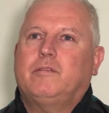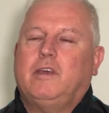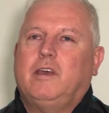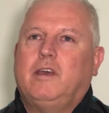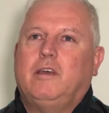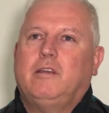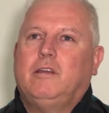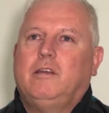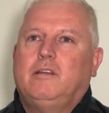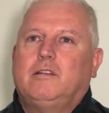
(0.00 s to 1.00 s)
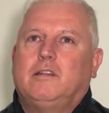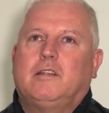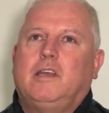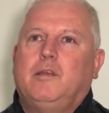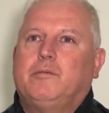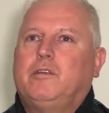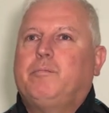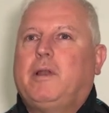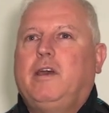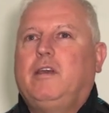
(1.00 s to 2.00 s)
The teams I've
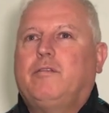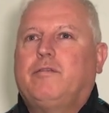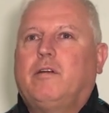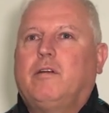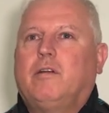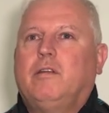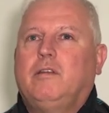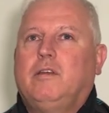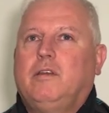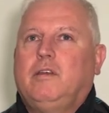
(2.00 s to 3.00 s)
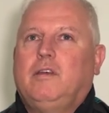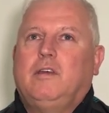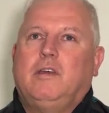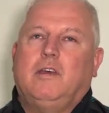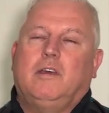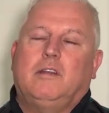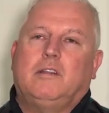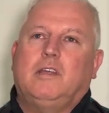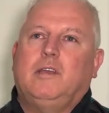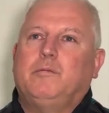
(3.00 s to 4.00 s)
played for, the
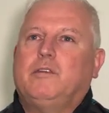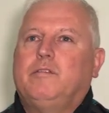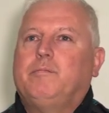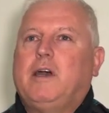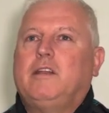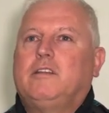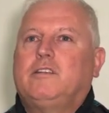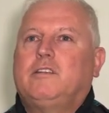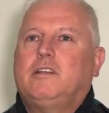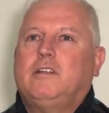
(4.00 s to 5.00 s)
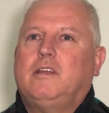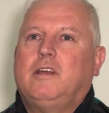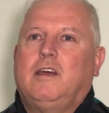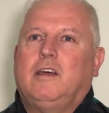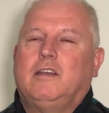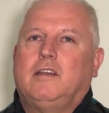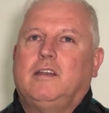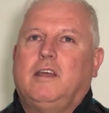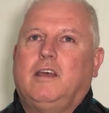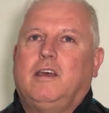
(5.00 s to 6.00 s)
teams I've managed, and
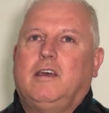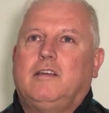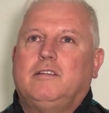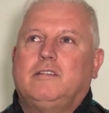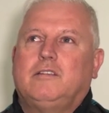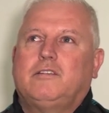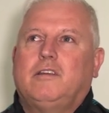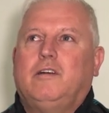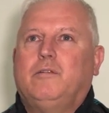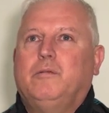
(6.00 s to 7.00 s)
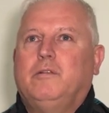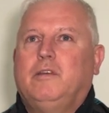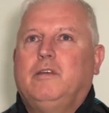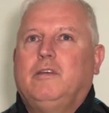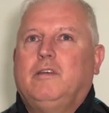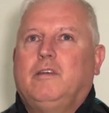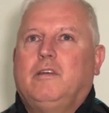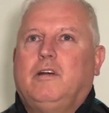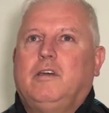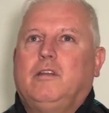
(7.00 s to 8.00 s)
so
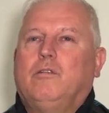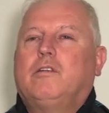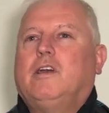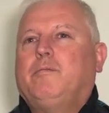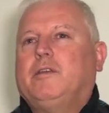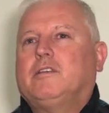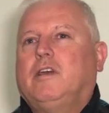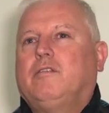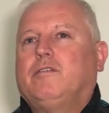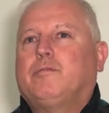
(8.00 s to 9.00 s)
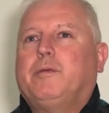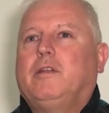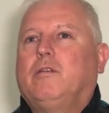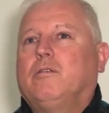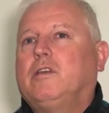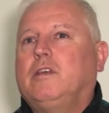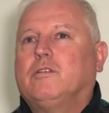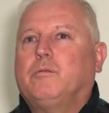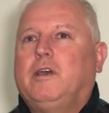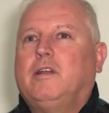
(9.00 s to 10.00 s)
I look at myself as being lucky as
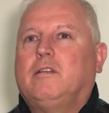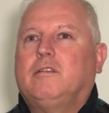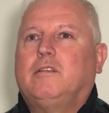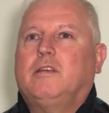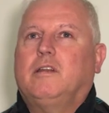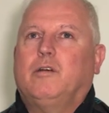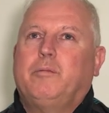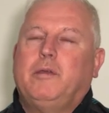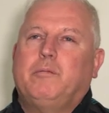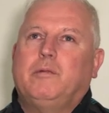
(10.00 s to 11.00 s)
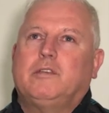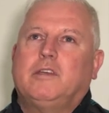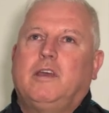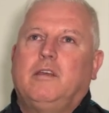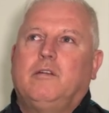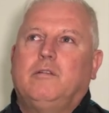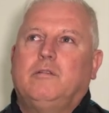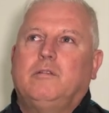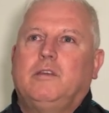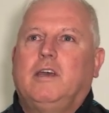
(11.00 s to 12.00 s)
well. You know, people would say,
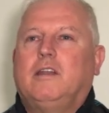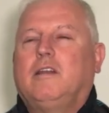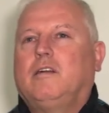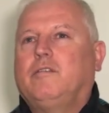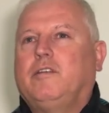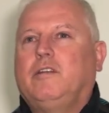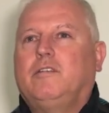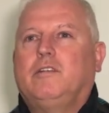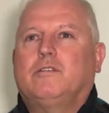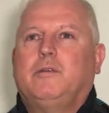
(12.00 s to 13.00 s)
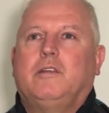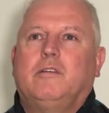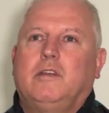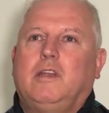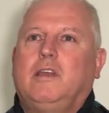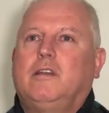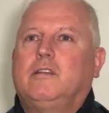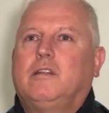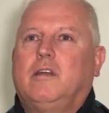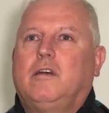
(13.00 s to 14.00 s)
oh, you had a lot of injuries when you're in England
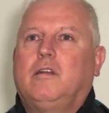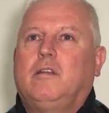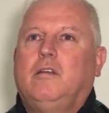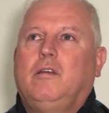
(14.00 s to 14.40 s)
and all,